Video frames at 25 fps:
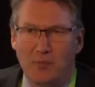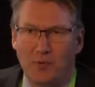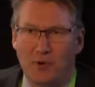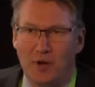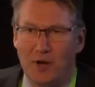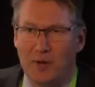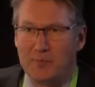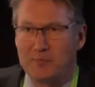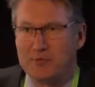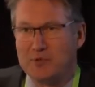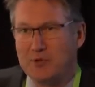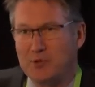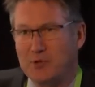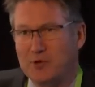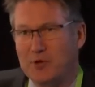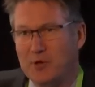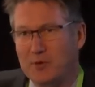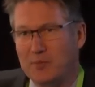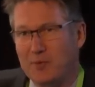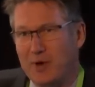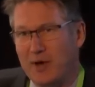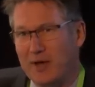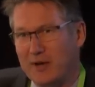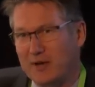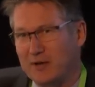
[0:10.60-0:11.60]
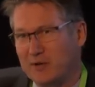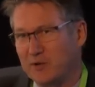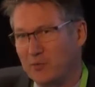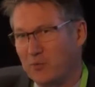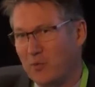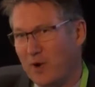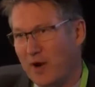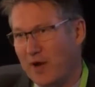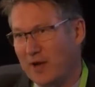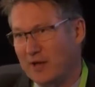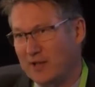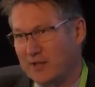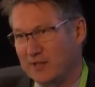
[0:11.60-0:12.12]
what I'm talking about, in a
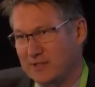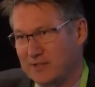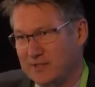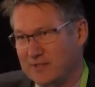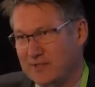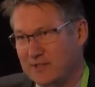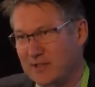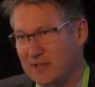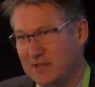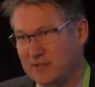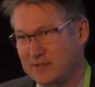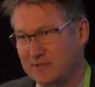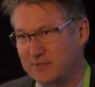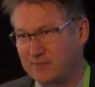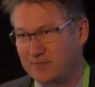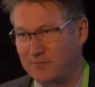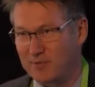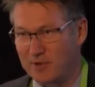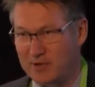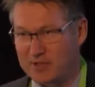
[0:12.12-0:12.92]
way, is, is,